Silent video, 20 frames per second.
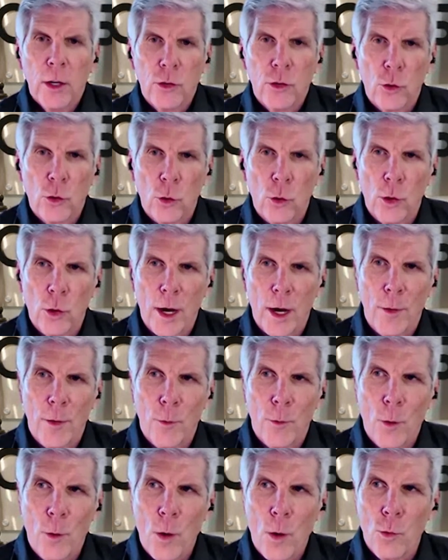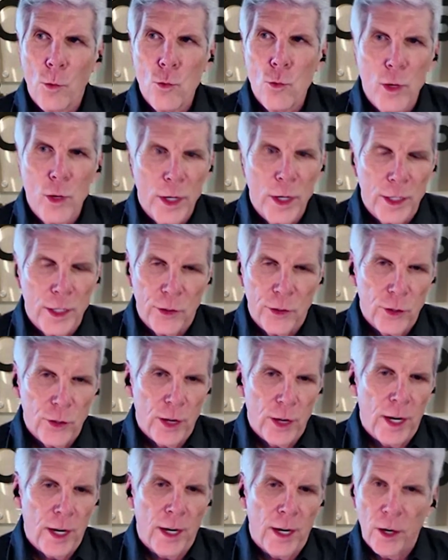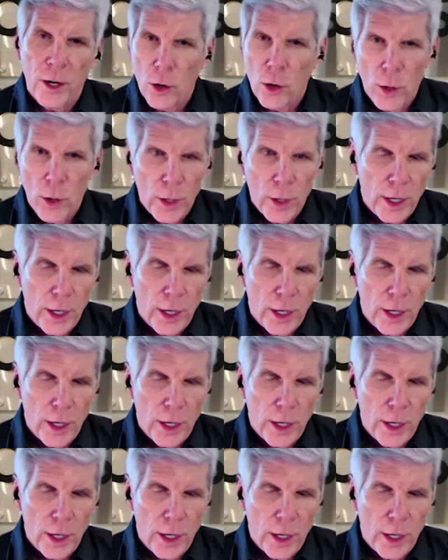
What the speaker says: So what we're really seeing in our